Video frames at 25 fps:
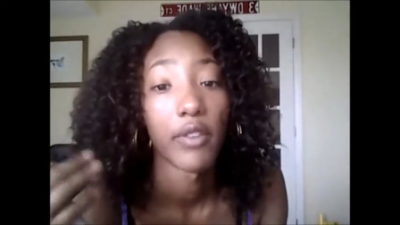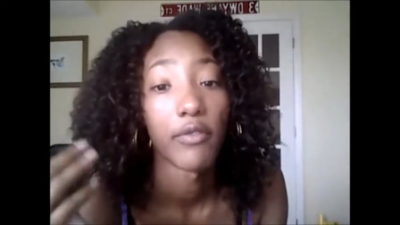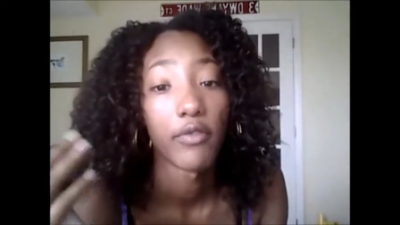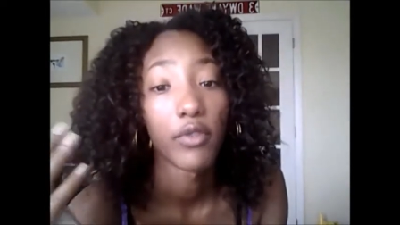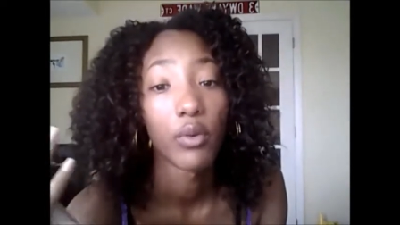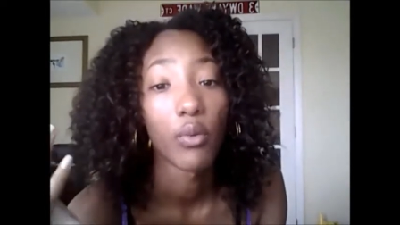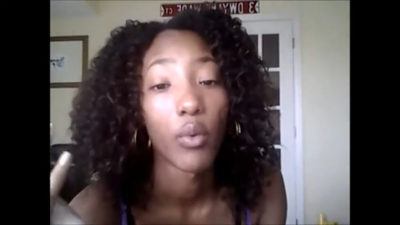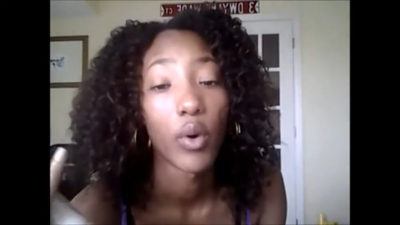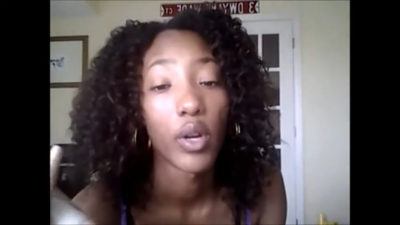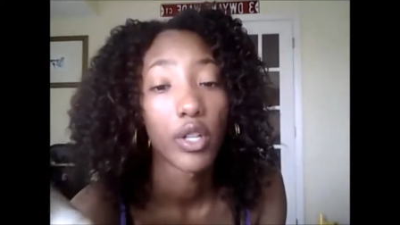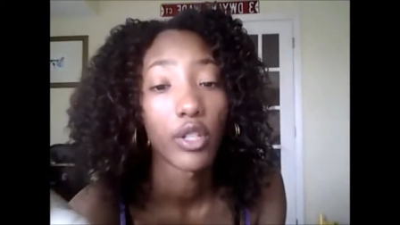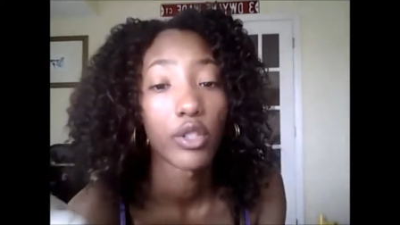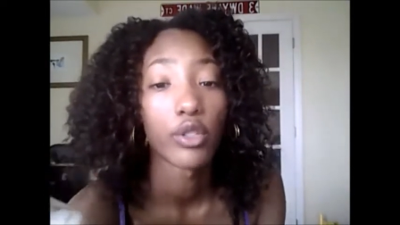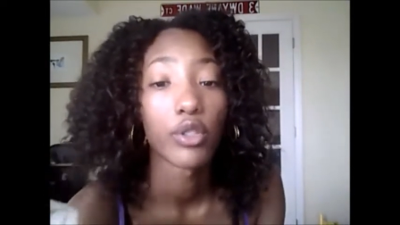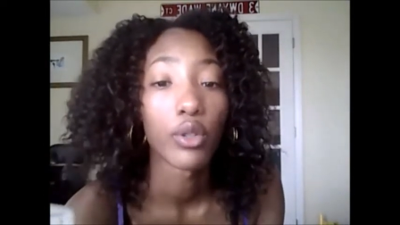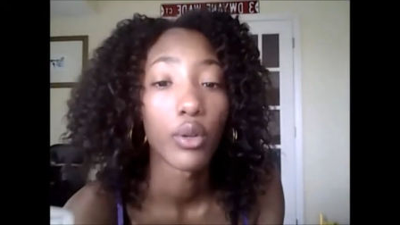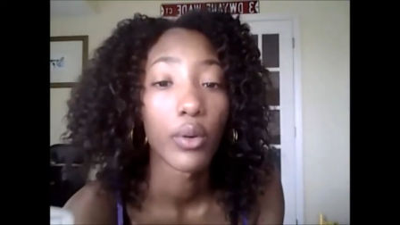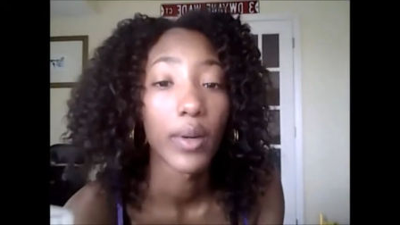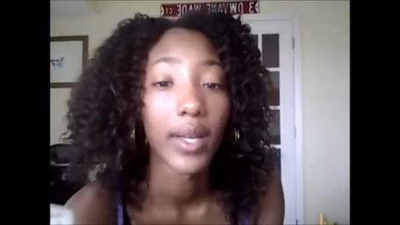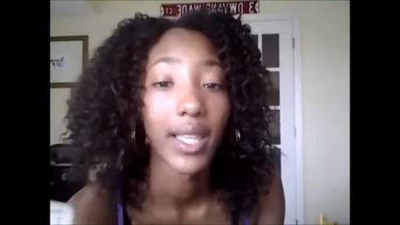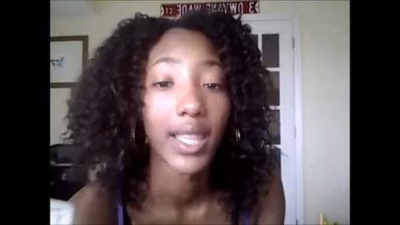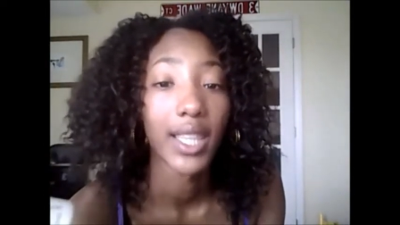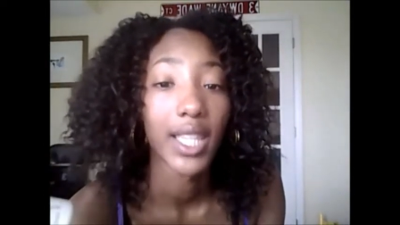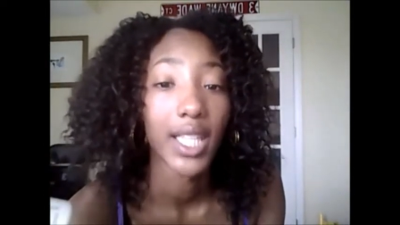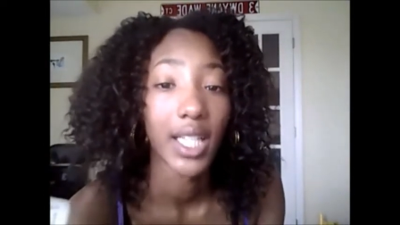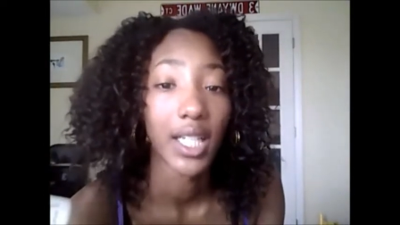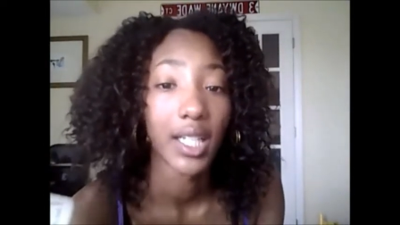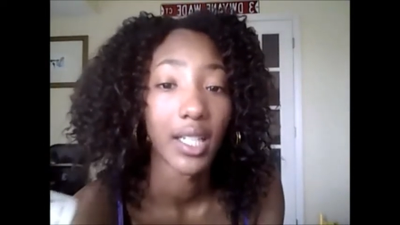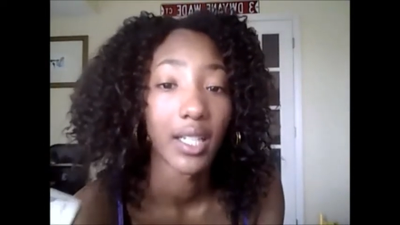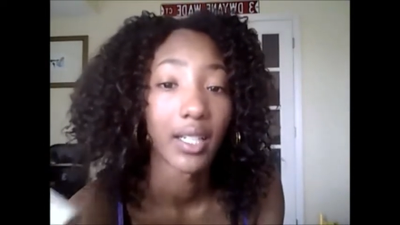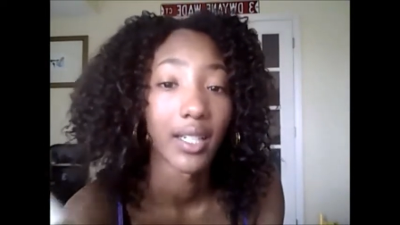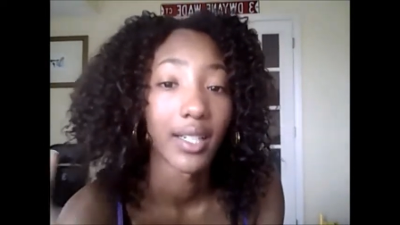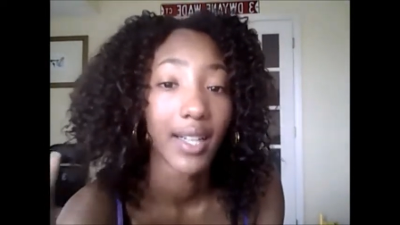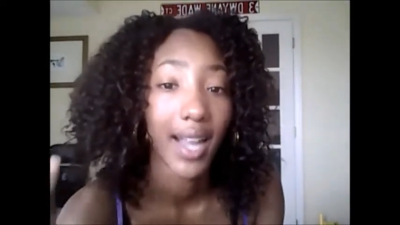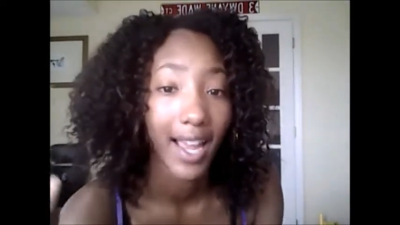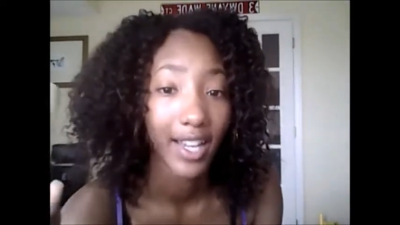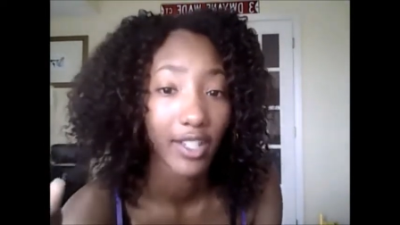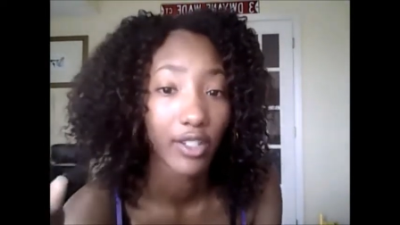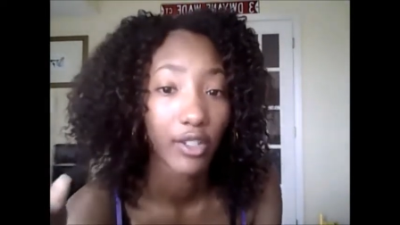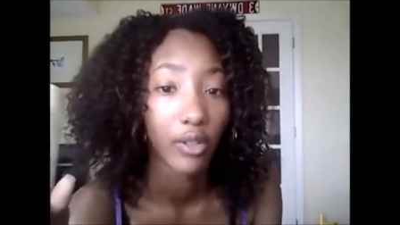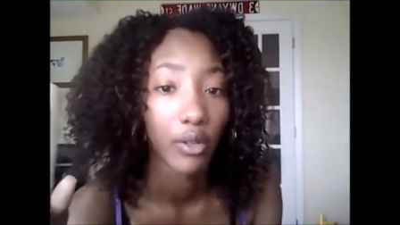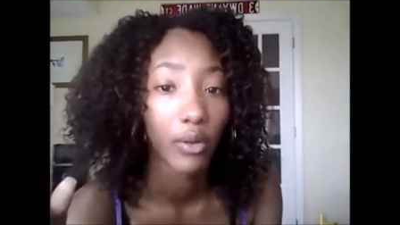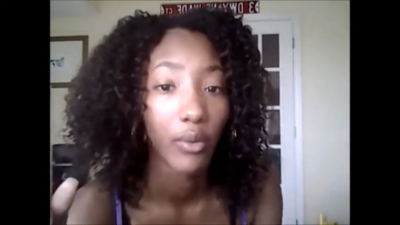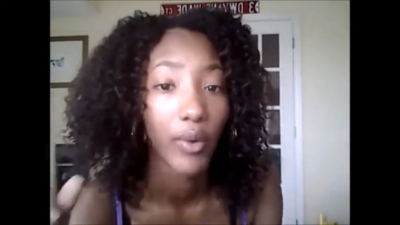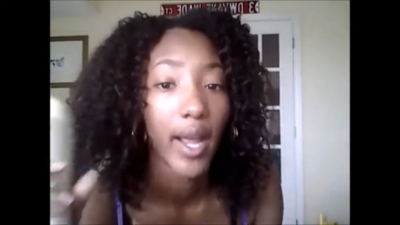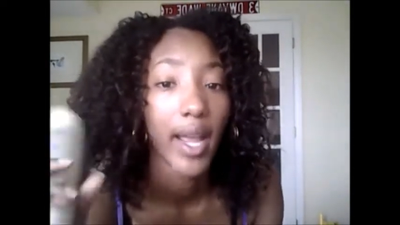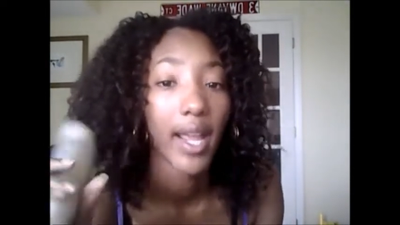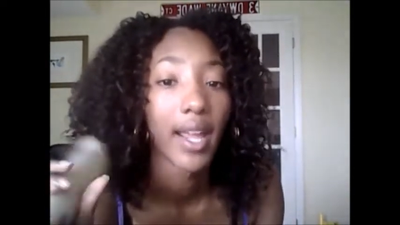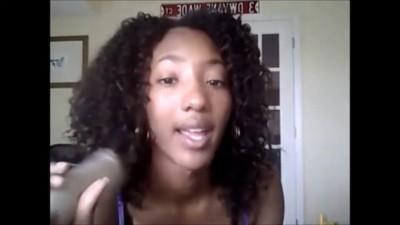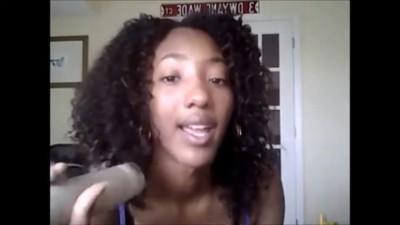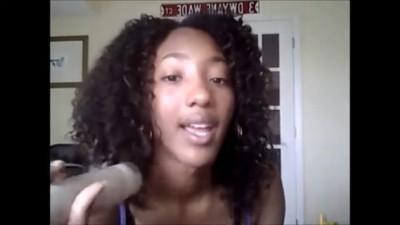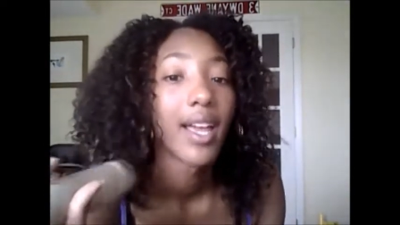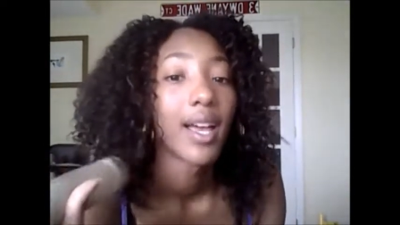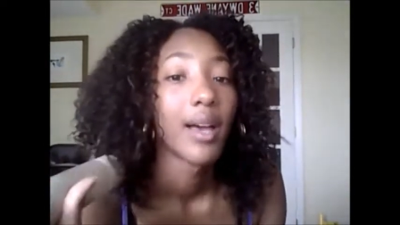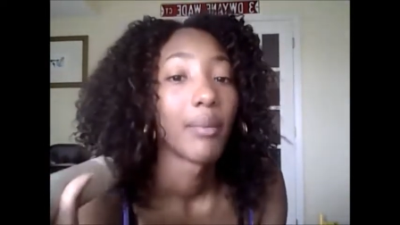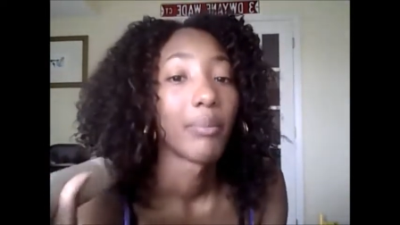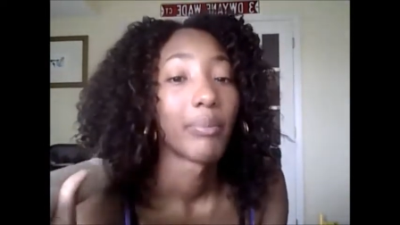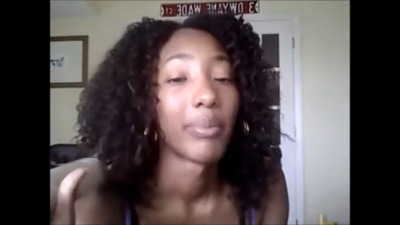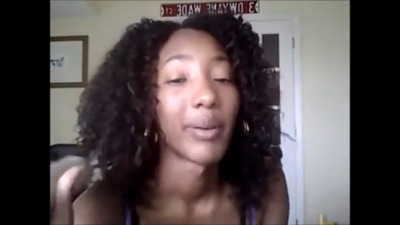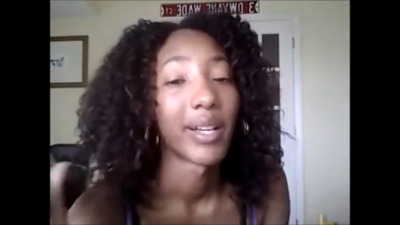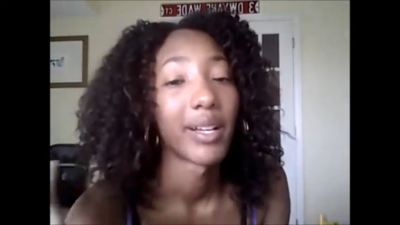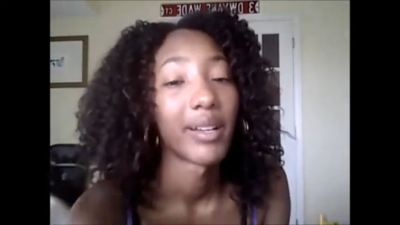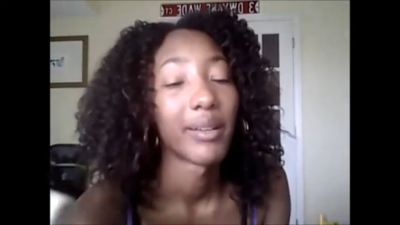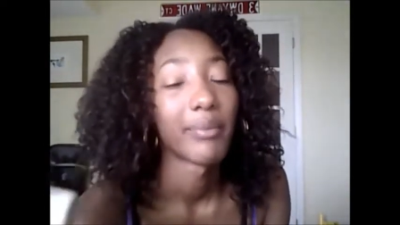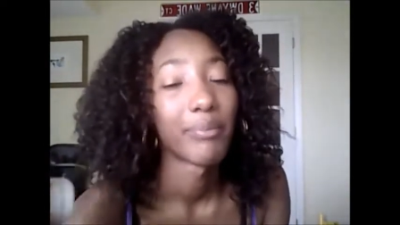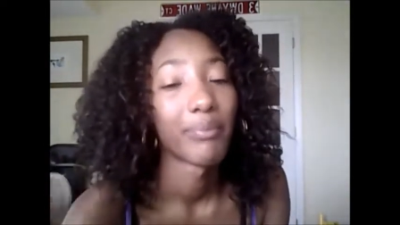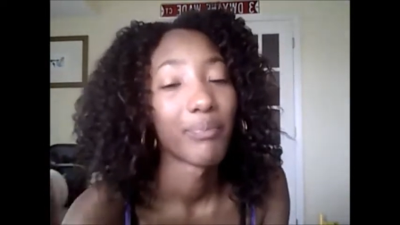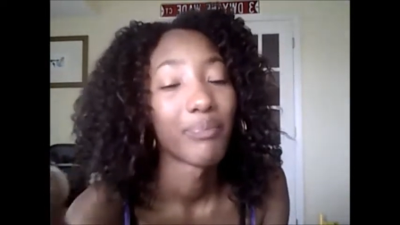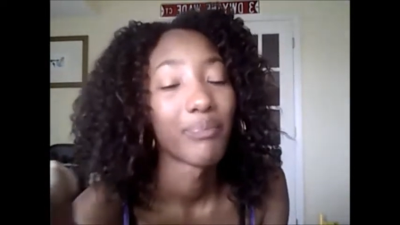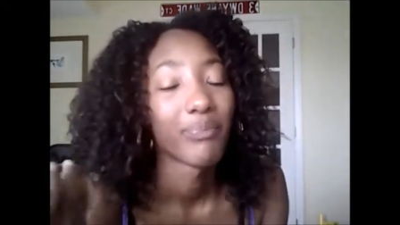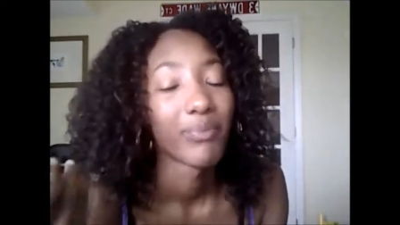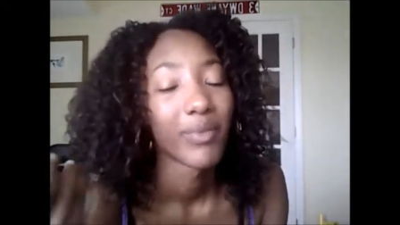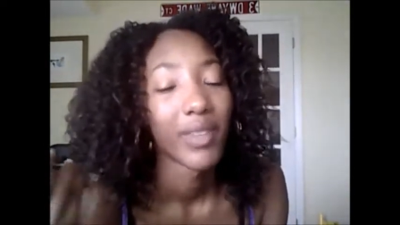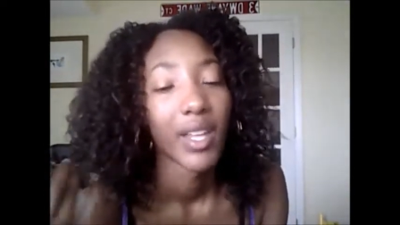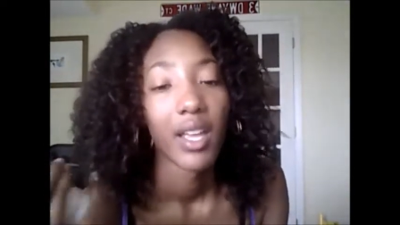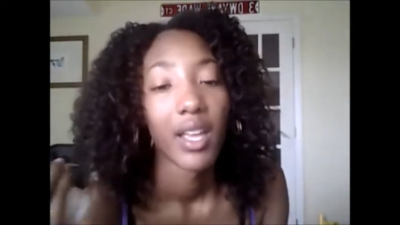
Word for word: if you want to do it the natural way. But